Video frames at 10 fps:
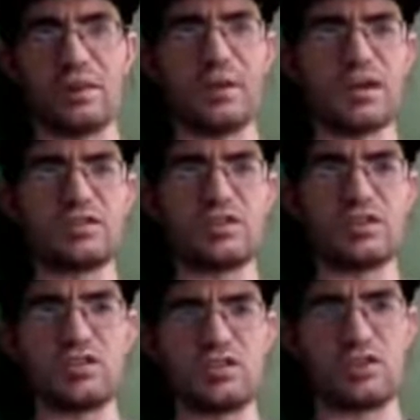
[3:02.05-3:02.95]
I'm not gonna share
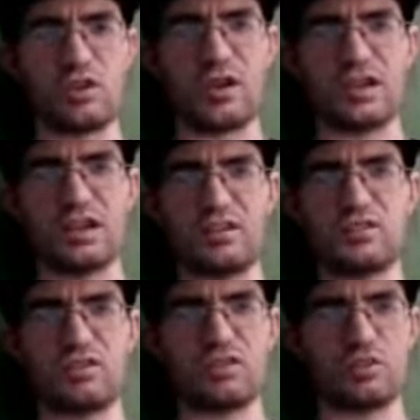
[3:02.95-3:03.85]
the screen because
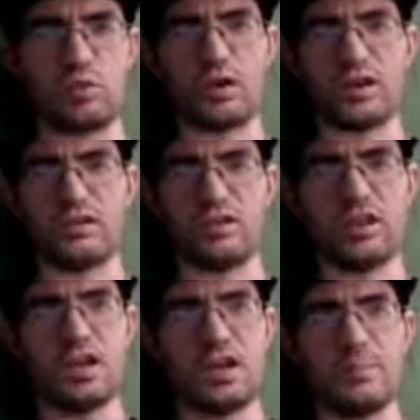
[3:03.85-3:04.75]
it's just words,
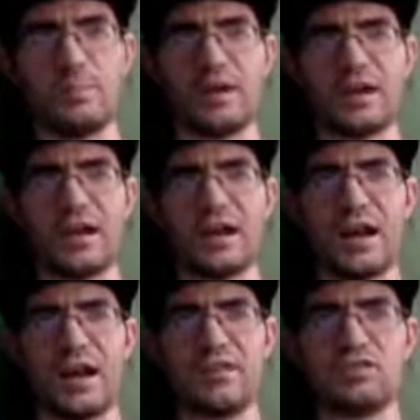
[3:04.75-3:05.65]
but
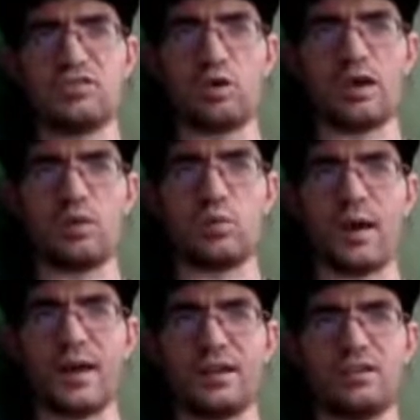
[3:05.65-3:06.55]
how the story
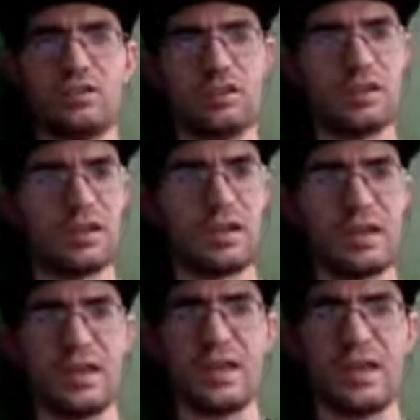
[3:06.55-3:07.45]
went
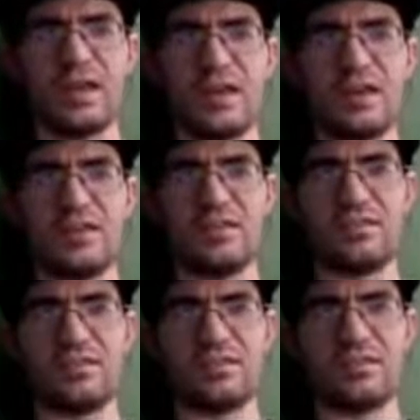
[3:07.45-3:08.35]

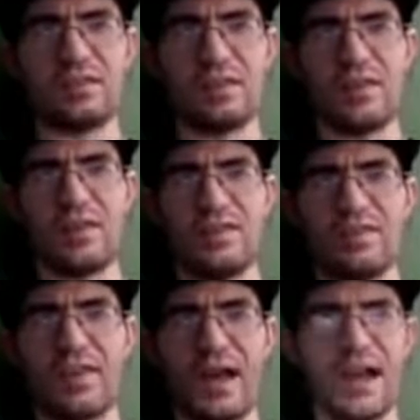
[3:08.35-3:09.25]
is
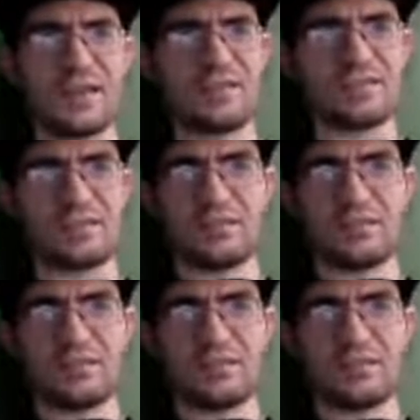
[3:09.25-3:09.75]
that